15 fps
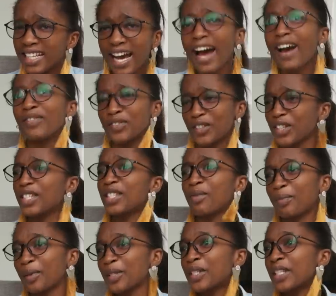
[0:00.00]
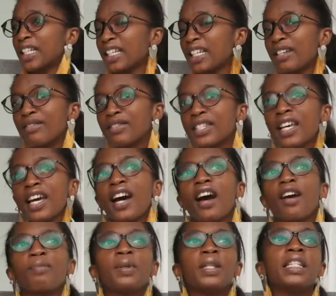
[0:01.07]
After this person leaves.
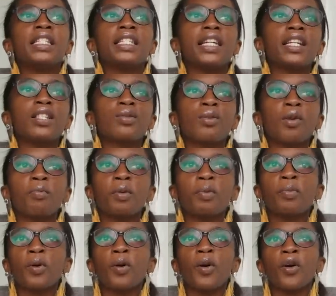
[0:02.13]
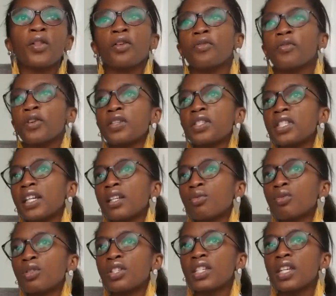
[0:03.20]
I've been in dates where people on the first date
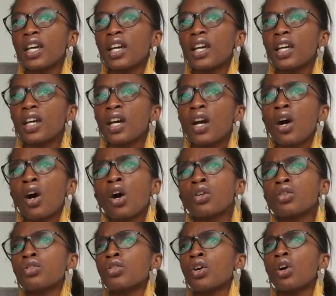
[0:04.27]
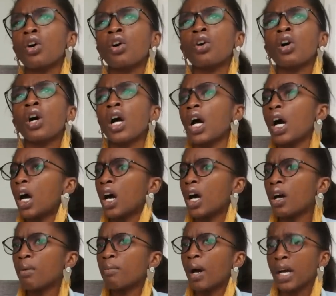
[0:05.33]
would say, oh, so
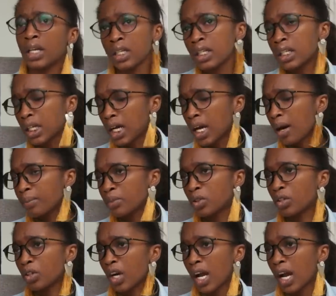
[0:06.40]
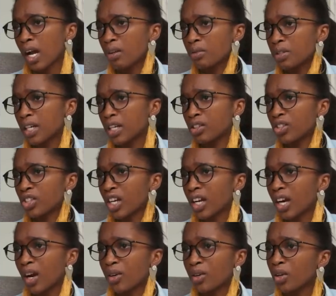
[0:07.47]
I need to come to your house and
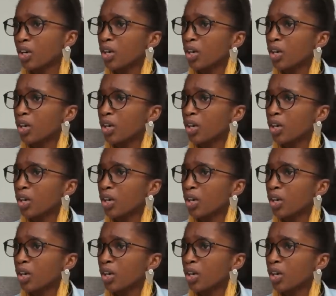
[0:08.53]
check out your